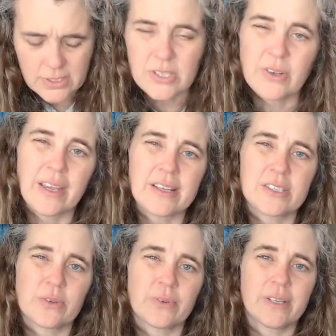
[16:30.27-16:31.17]
So yeah,
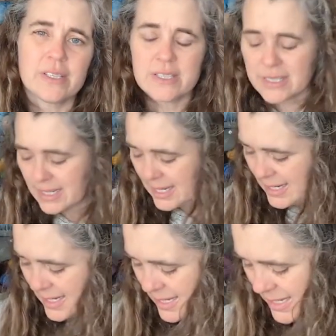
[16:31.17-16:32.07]
so we'll
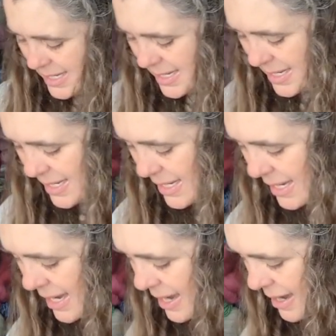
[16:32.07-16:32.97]
see
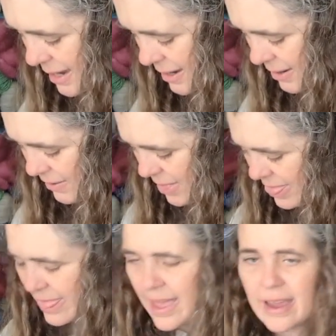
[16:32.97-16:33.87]
how
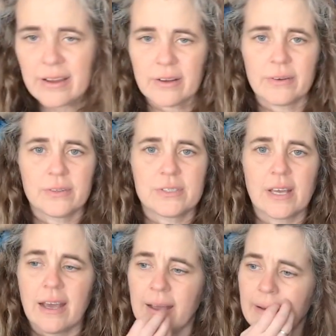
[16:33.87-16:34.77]
that goes.
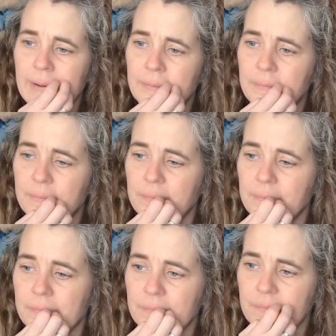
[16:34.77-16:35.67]
I
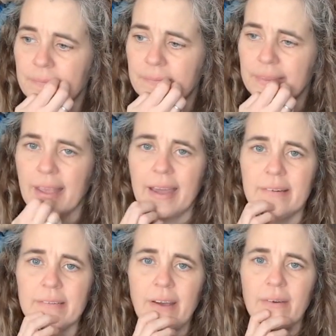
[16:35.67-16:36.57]

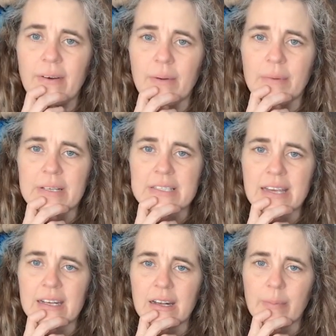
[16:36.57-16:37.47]
don't know. I'm
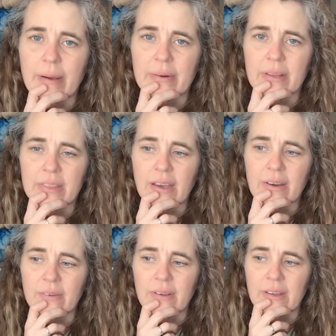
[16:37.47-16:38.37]
excited about it
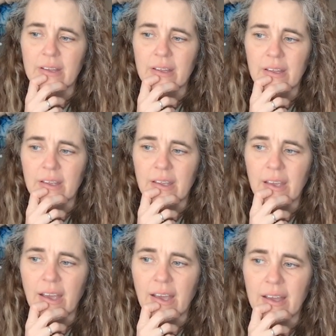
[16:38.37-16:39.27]
though.
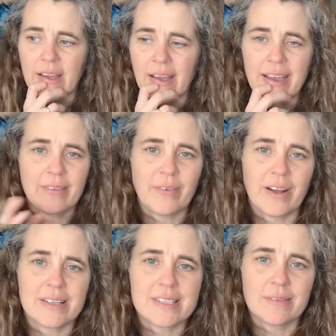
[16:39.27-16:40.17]
I
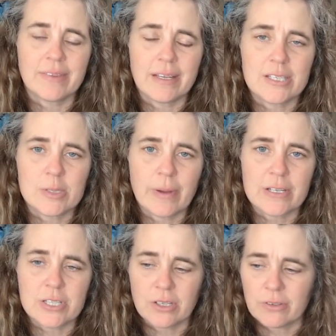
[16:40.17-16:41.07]
want something
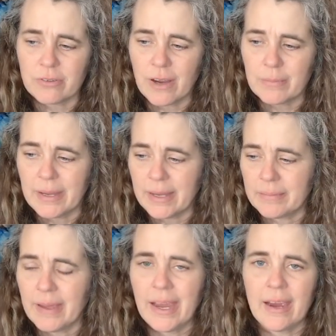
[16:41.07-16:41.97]
special from
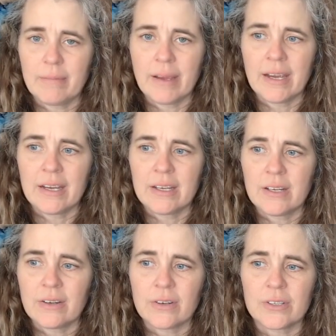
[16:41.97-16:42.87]
him, and my
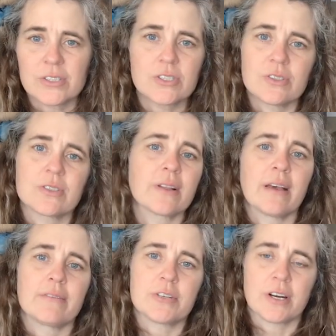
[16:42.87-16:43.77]
girls used to
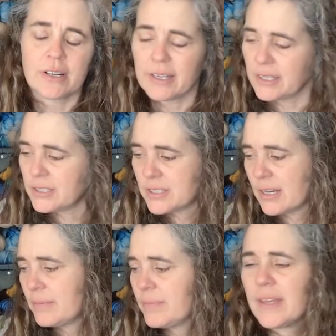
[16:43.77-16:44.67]
love Charlie,
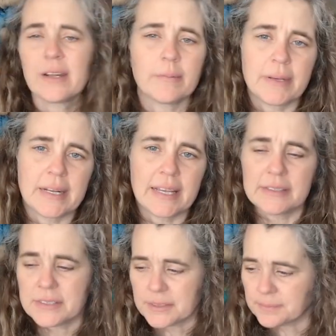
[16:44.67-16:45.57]
so it'll be
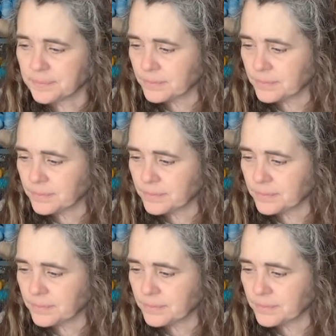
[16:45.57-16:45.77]
nice.